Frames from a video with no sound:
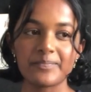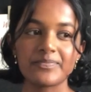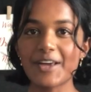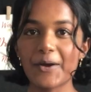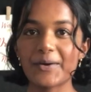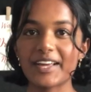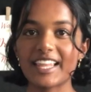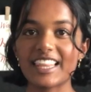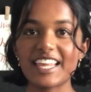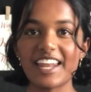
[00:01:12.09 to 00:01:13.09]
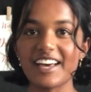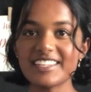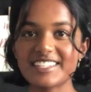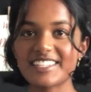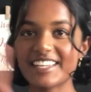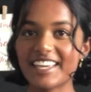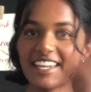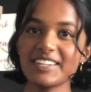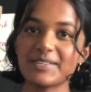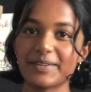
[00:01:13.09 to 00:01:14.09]
So let us get
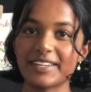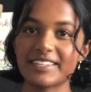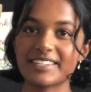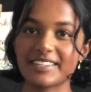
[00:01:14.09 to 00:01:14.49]
into it.